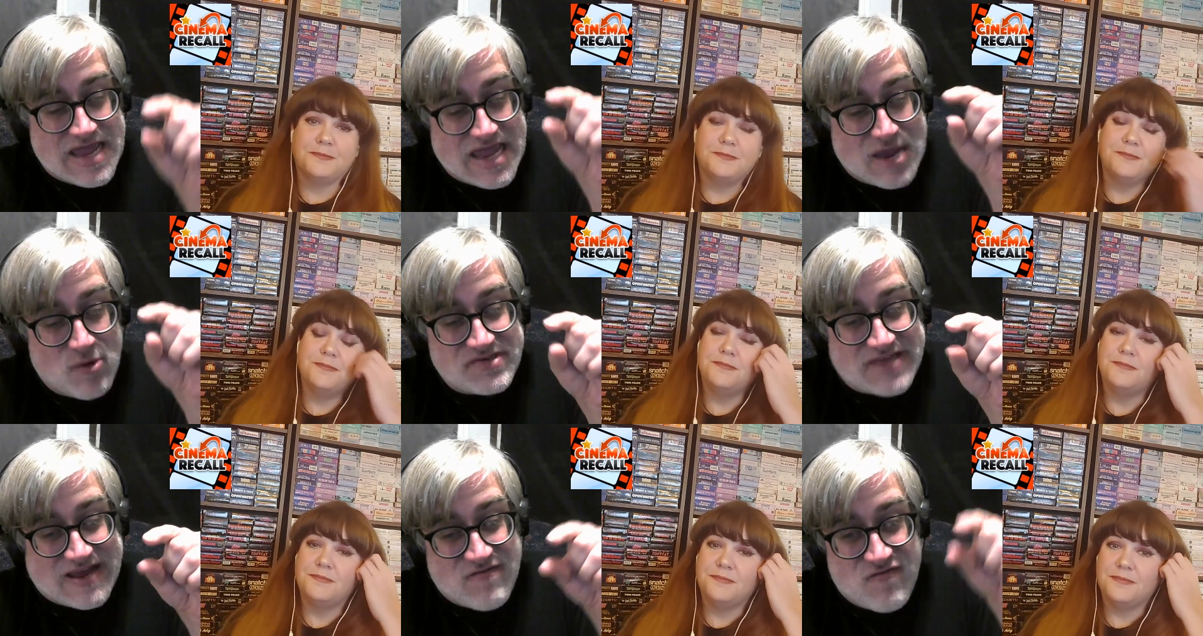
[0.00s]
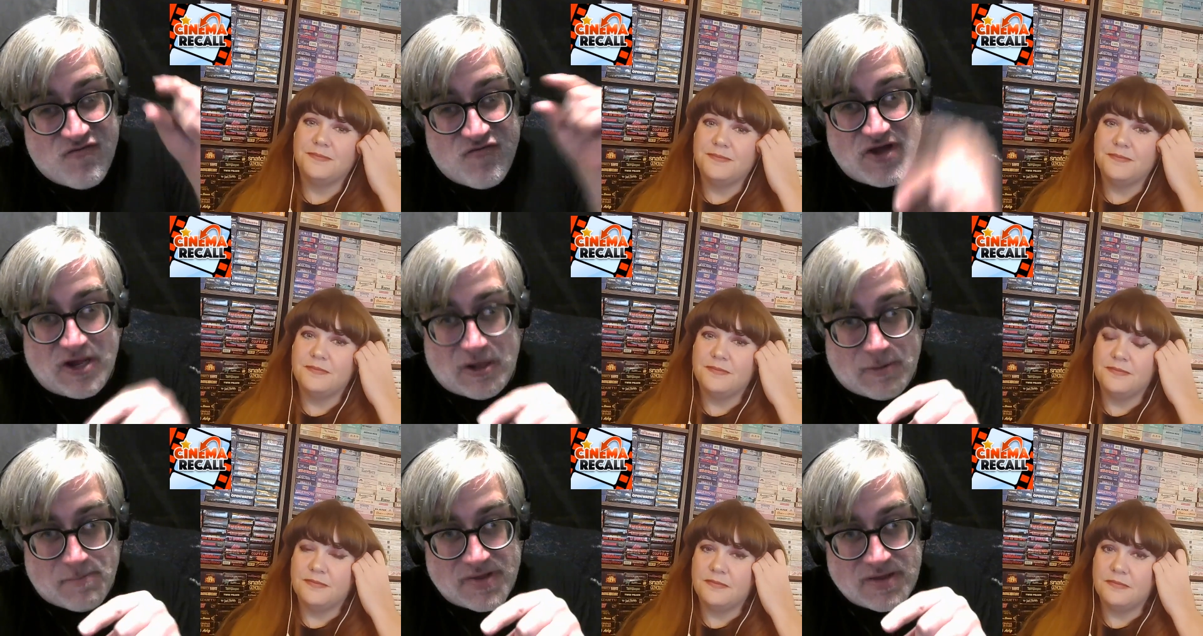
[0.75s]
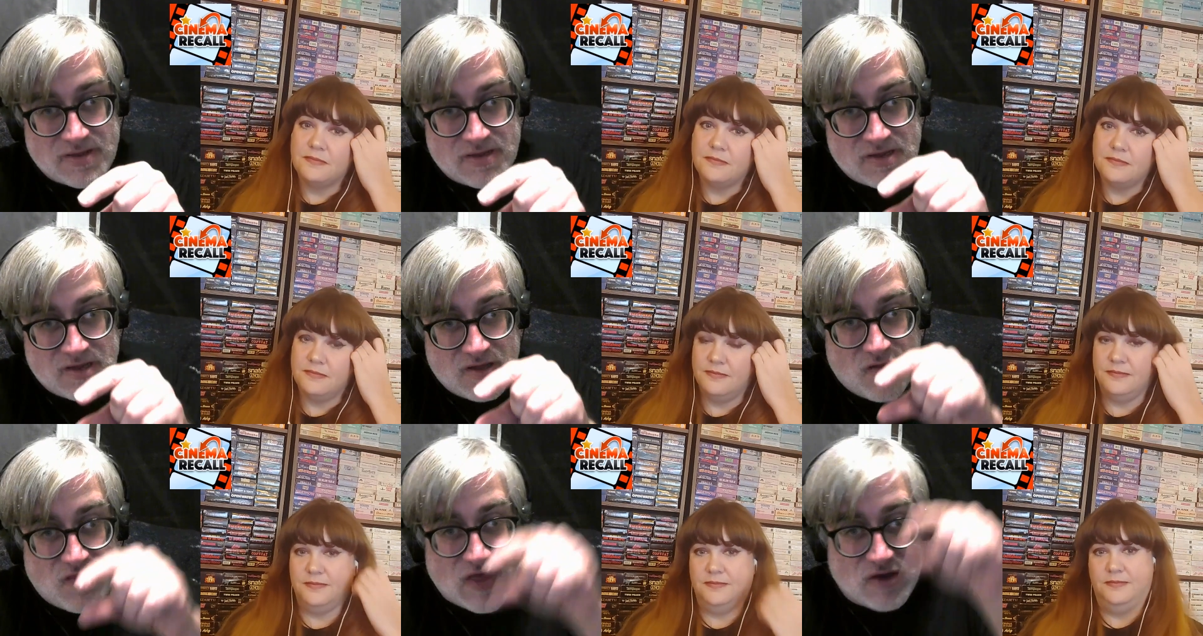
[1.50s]
Speaker 1: It was like film
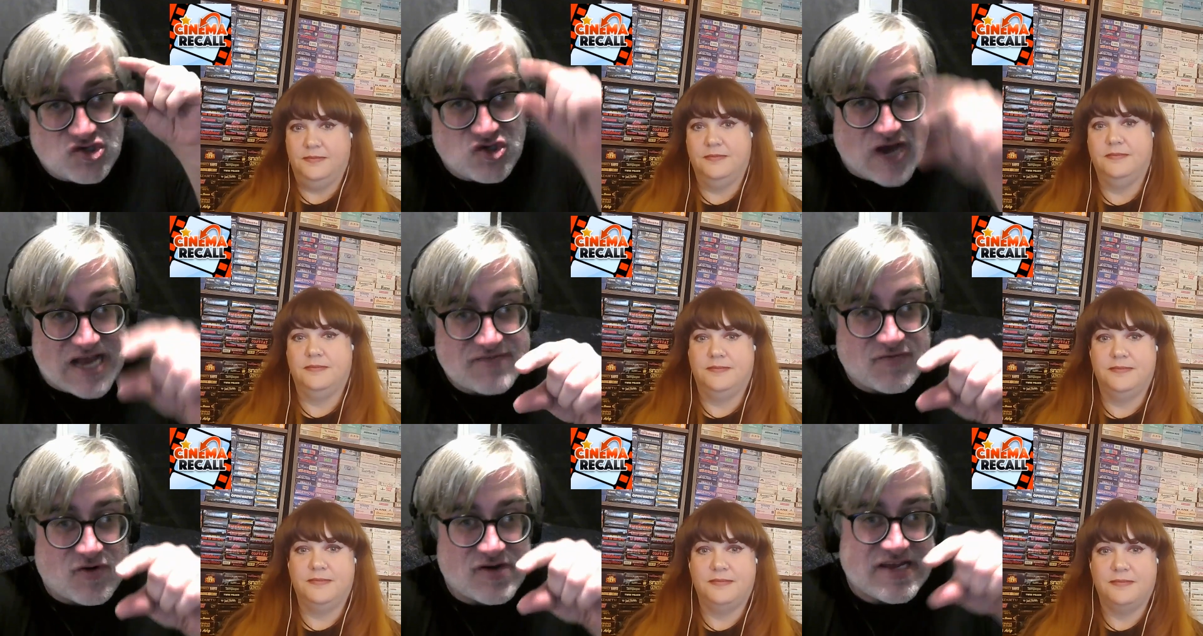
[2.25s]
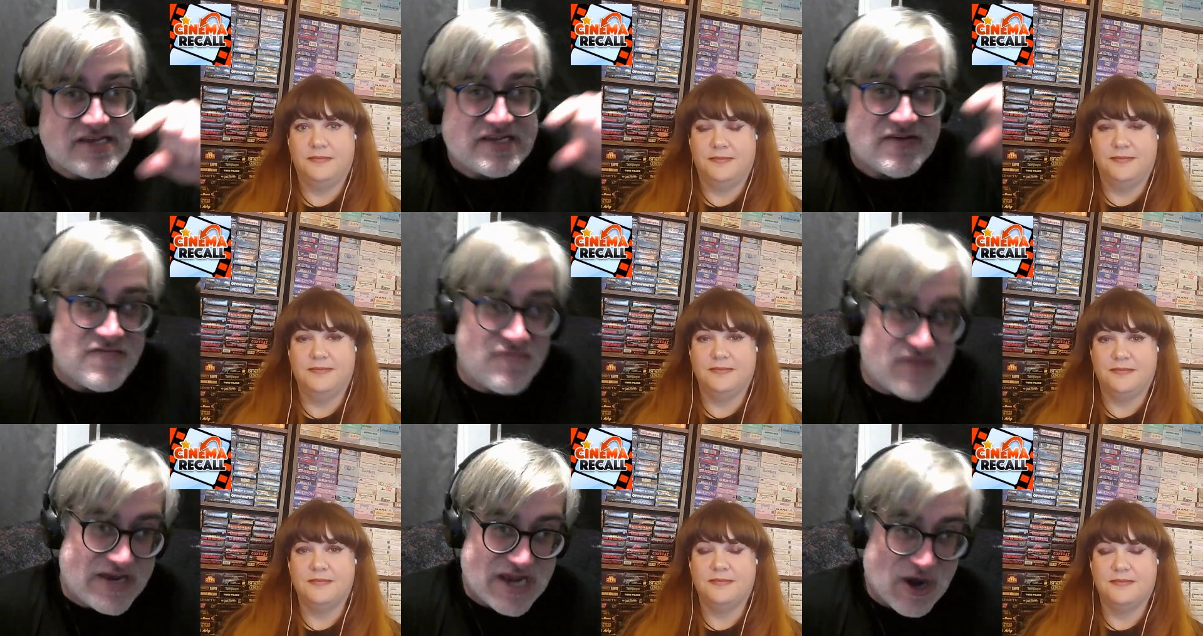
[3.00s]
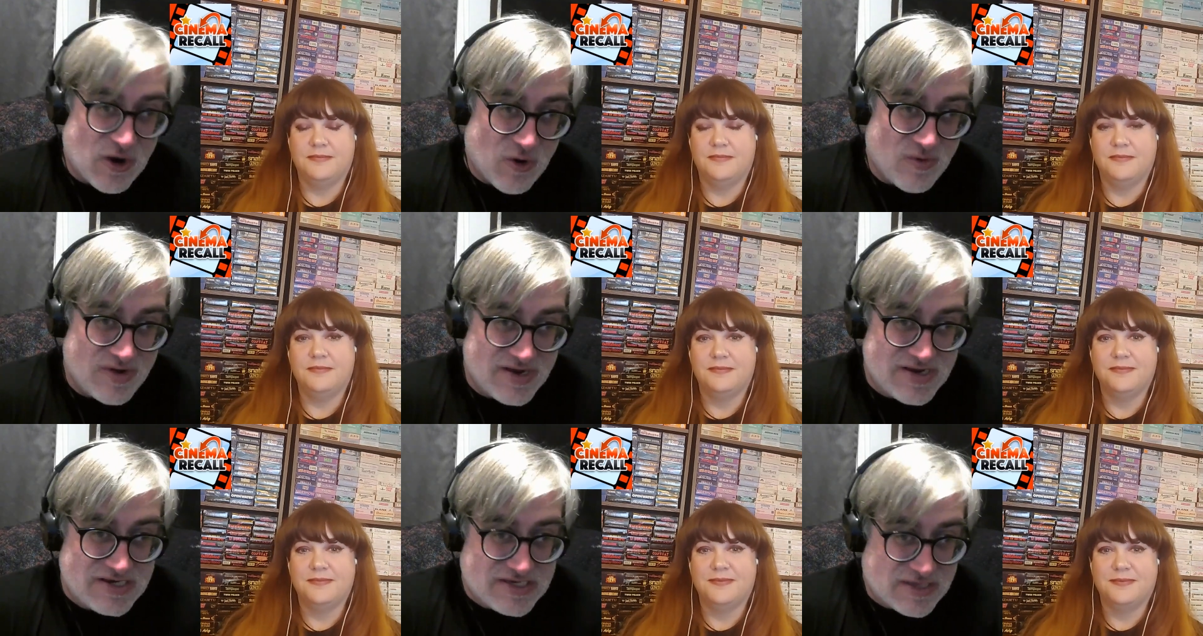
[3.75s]
that was transferred to video
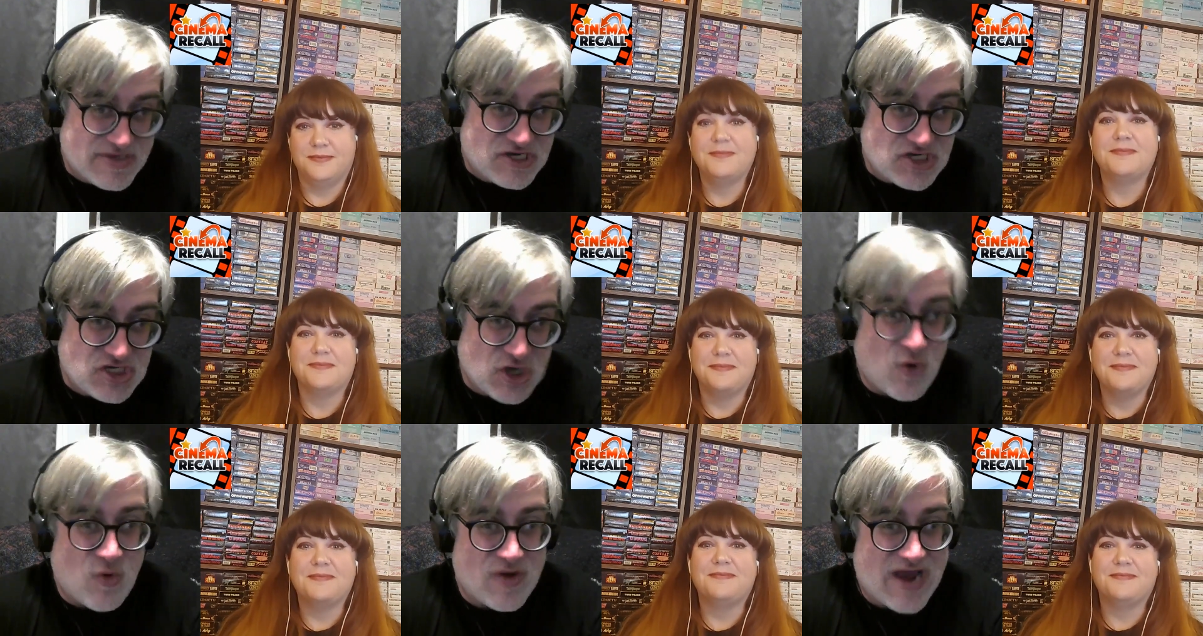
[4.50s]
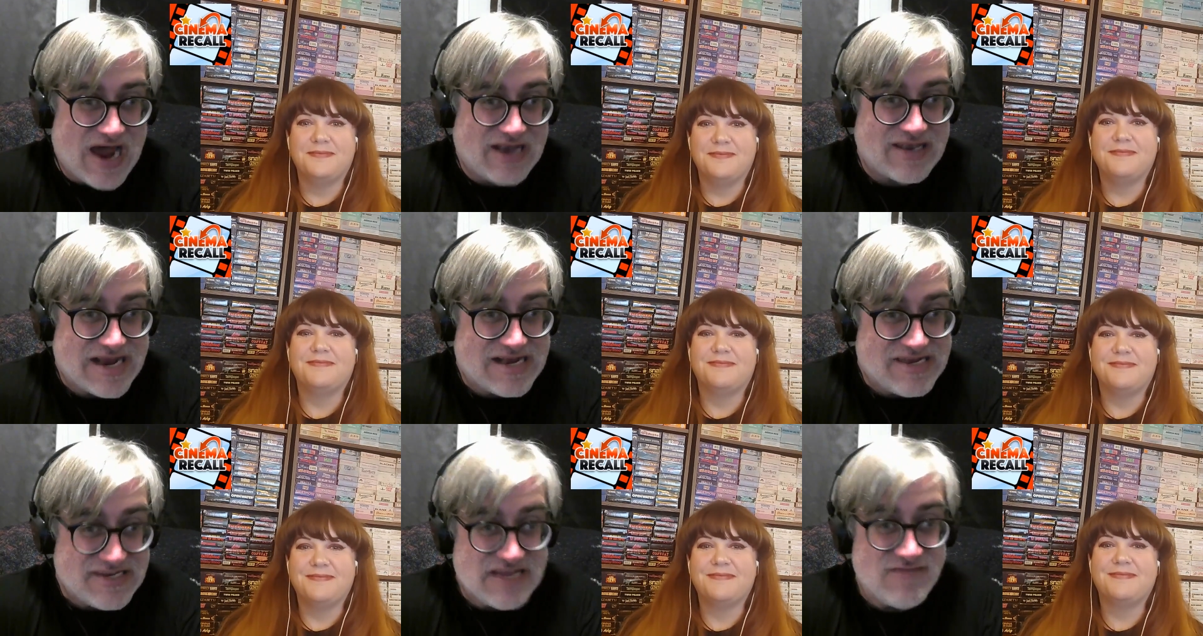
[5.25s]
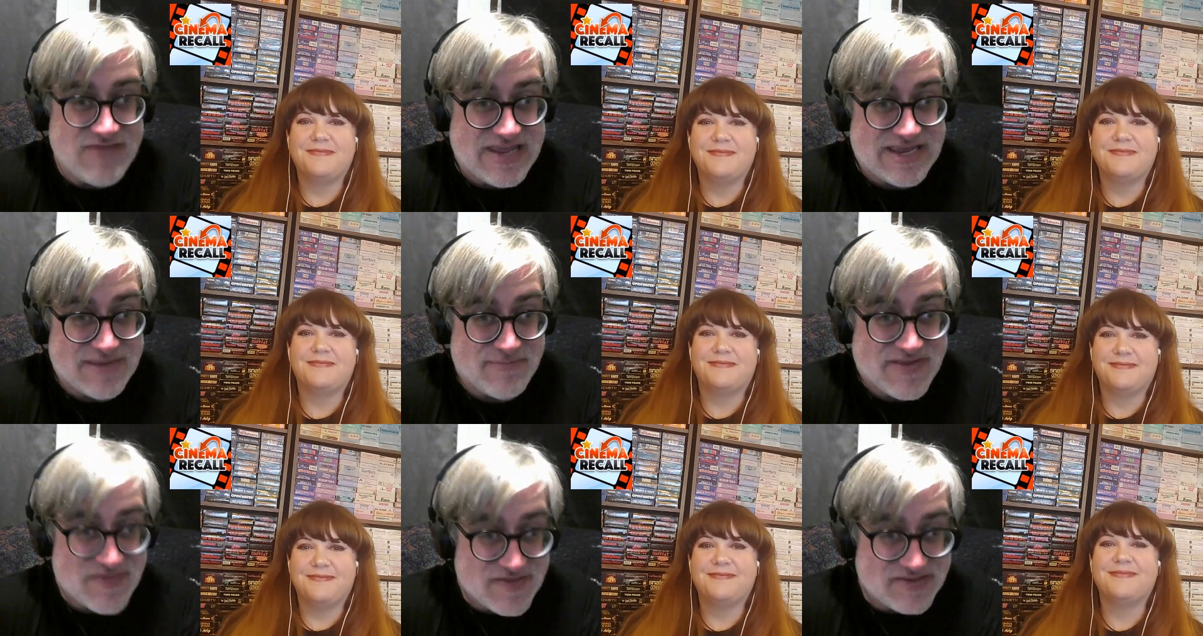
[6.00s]
to be shown on like TV. I
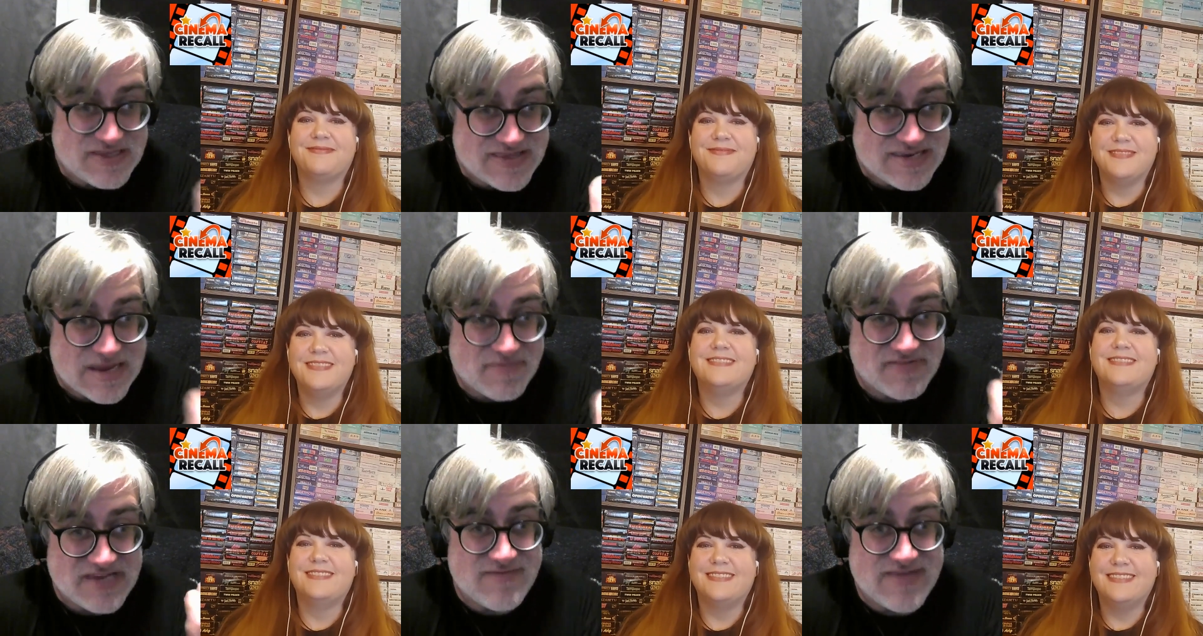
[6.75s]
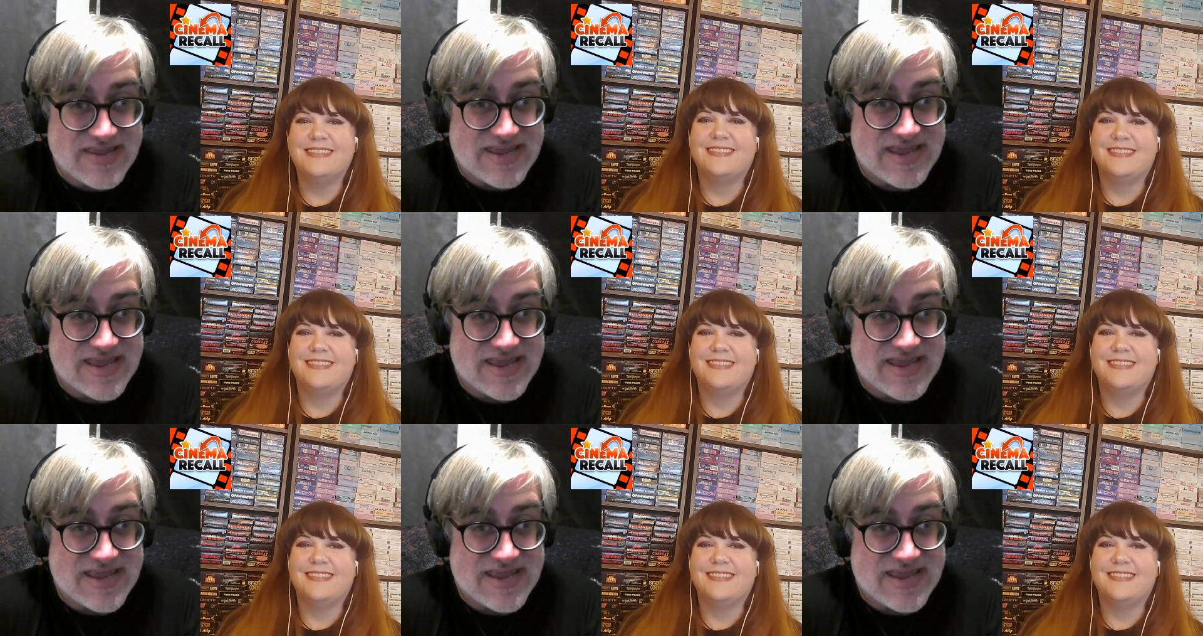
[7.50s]
mean, this is the type of TV